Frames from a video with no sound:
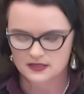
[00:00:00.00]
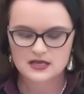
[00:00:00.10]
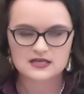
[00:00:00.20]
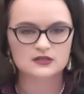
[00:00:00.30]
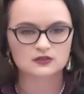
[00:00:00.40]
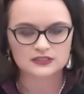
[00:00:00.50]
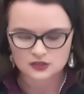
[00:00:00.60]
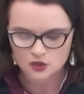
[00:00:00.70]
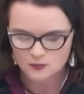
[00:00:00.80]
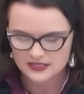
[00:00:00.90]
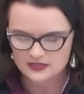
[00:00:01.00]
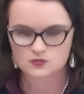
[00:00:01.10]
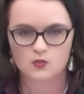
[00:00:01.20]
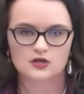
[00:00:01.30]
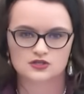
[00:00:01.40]
Nearly nobody is
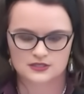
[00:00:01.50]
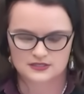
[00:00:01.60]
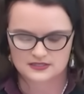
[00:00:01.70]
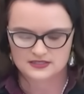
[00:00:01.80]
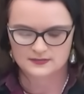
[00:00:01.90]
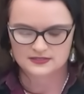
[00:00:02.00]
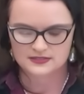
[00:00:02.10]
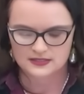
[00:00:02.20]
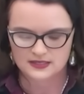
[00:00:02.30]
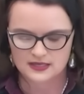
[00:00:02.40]
watching the CBC,